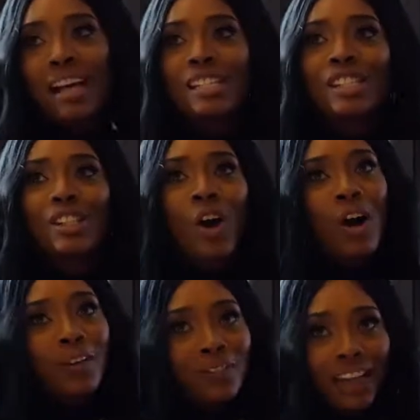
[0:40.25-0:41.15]
as
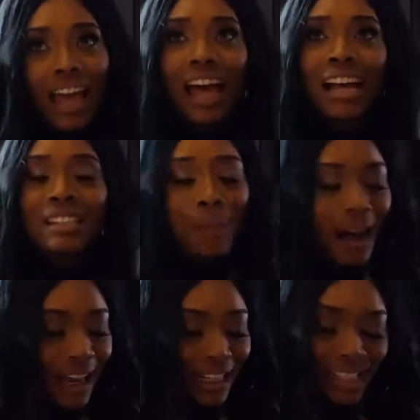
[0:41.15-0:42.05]
soft as
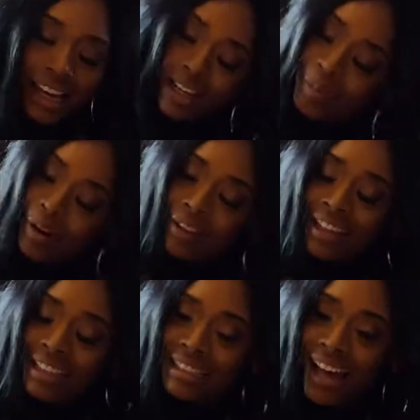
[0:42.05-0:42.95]
pie and a teddy bear on
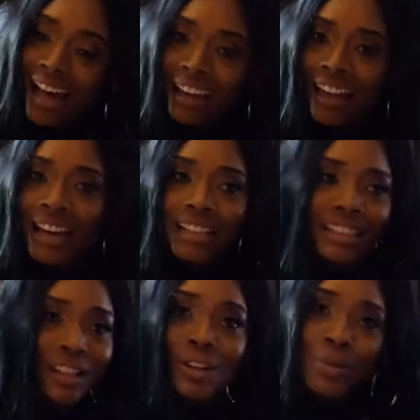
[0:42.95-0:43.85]
the inside, and that is
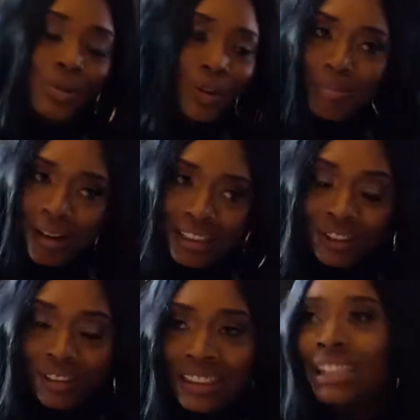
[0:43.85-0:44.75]
the New York
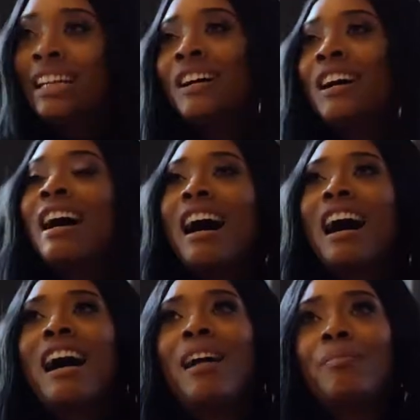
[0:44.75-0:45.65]
mantra.
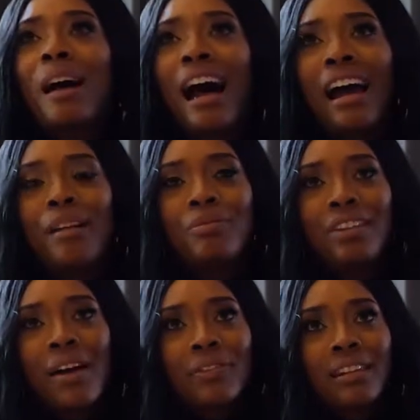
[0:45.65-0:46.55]
I am
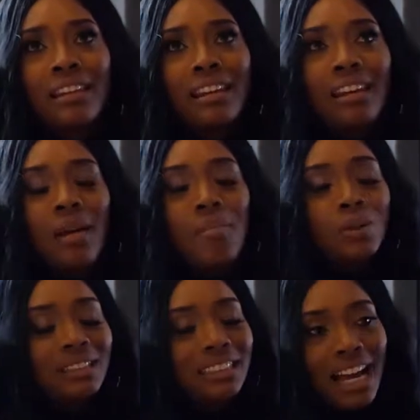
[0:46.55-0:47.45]
definitely a
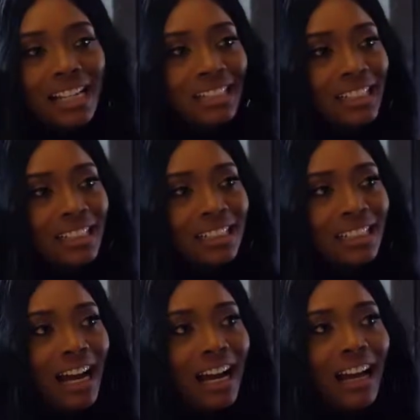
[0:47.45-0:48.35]

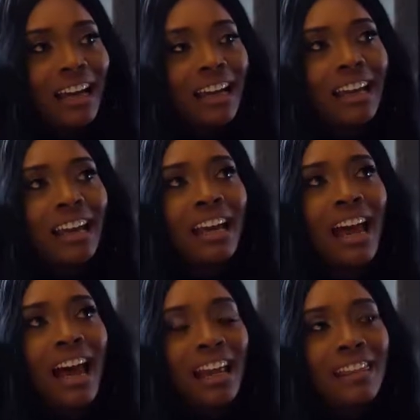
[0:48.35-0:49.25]
multitasker.
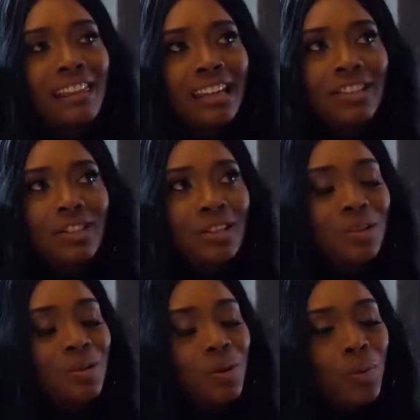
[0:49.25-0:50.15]
And I think just the
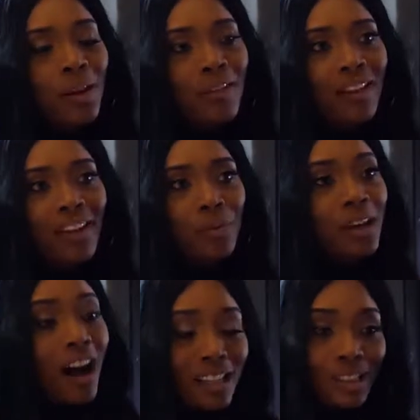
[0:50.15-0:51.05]
New York way of life, we
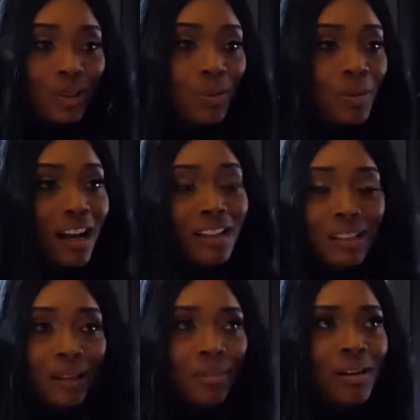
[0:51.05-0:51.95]
hustle
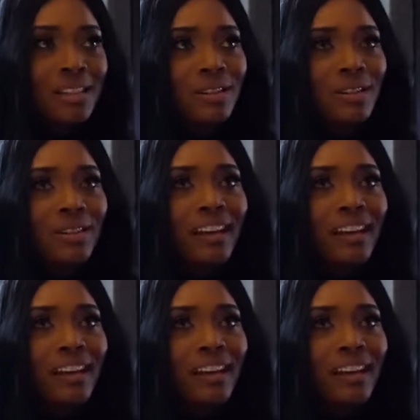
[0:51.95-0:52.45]
and bustle,